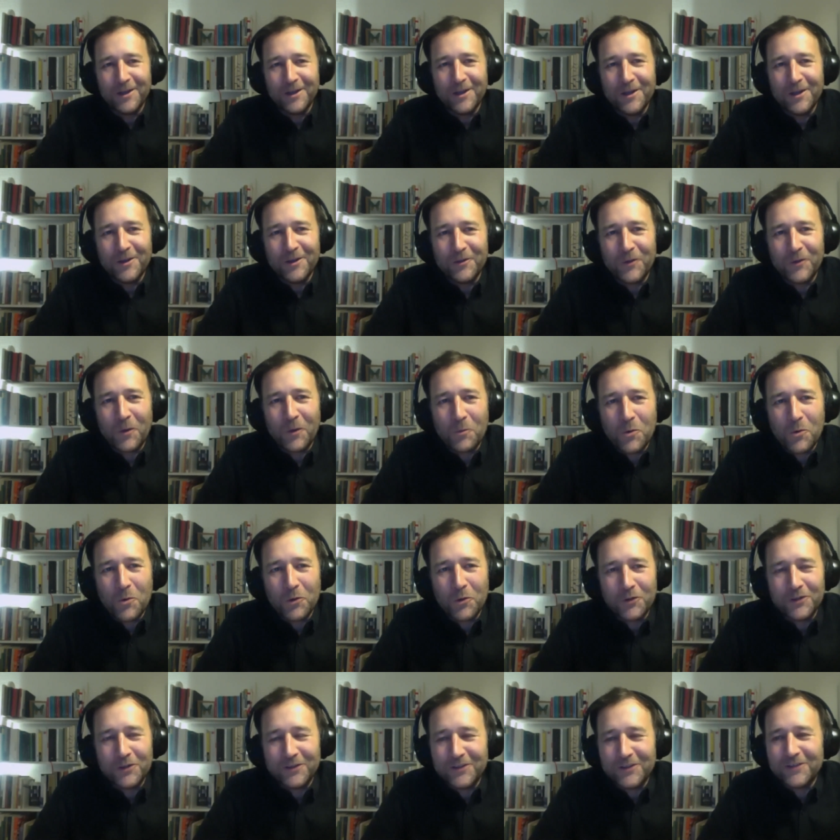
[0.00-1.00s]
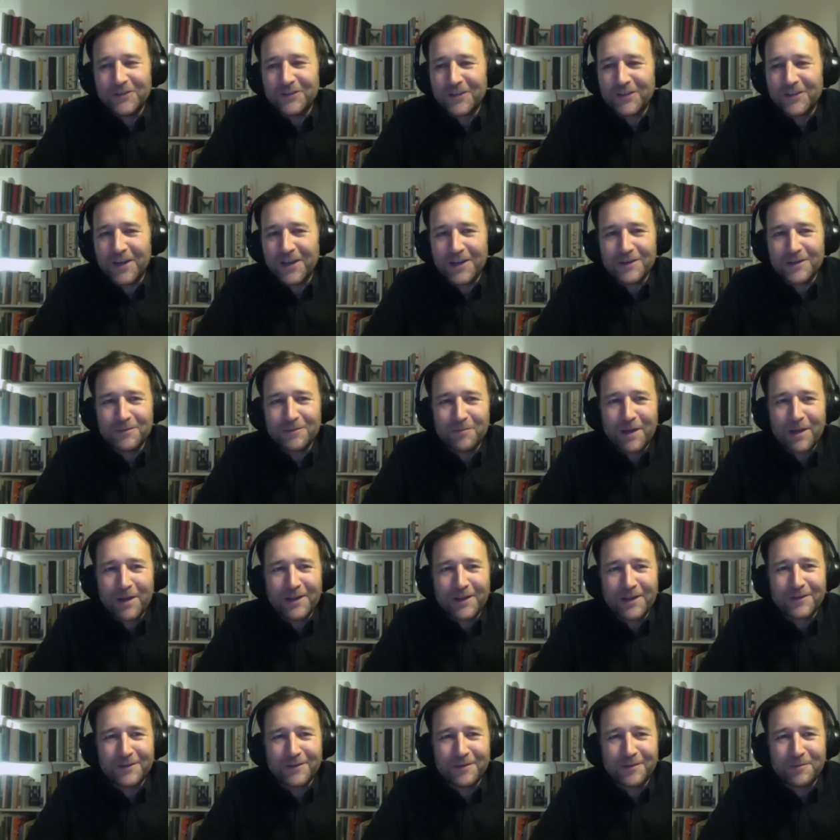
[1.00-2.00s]
the wood in this case but
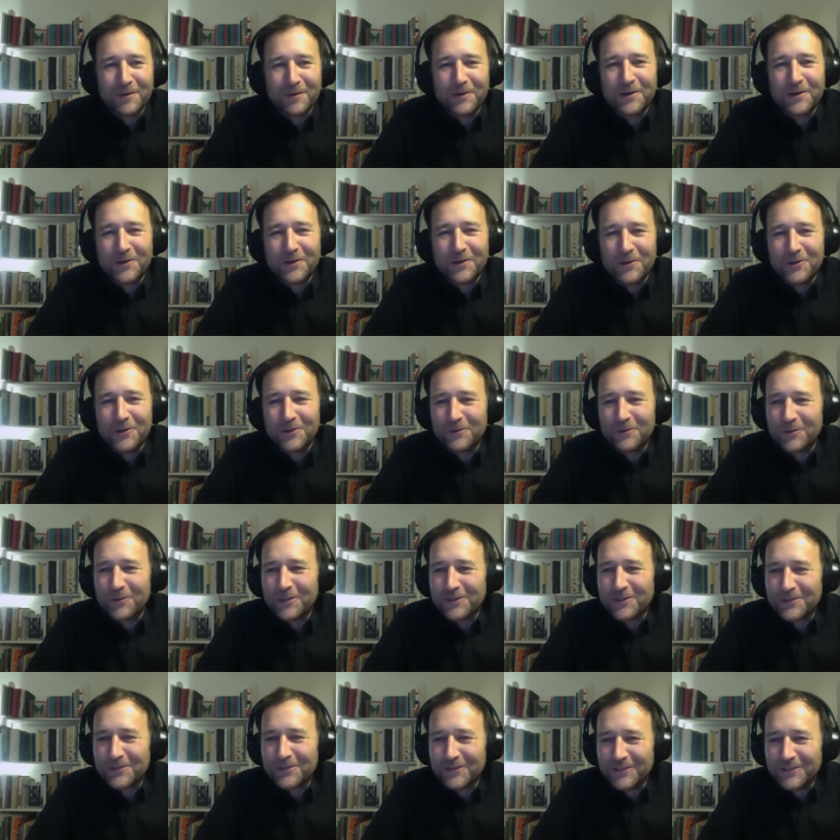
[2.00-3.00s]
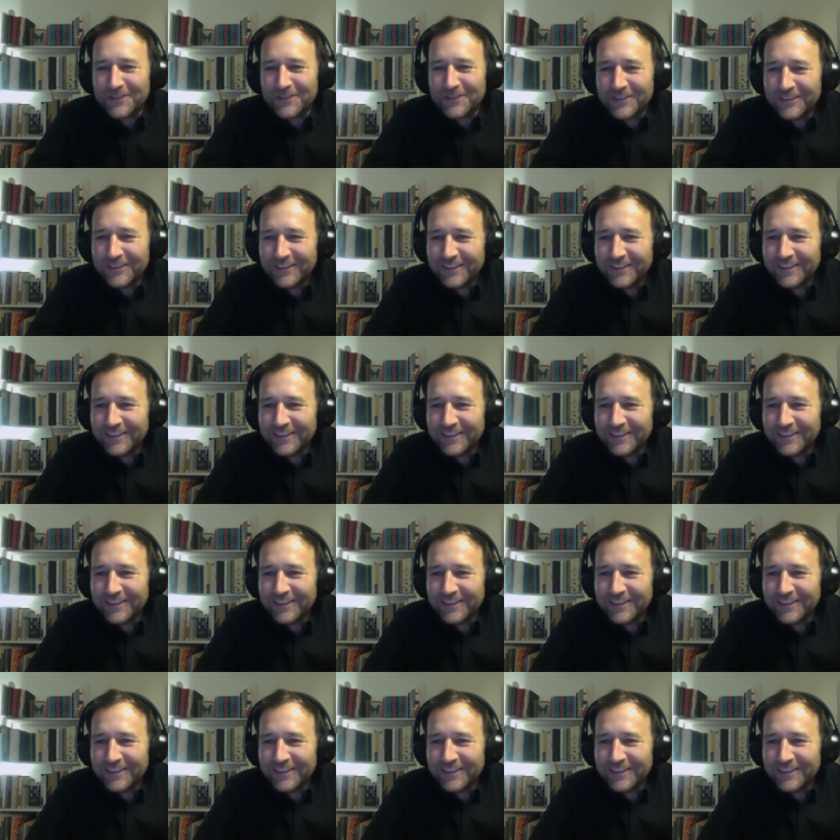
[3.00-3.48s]
that's a very good question uh,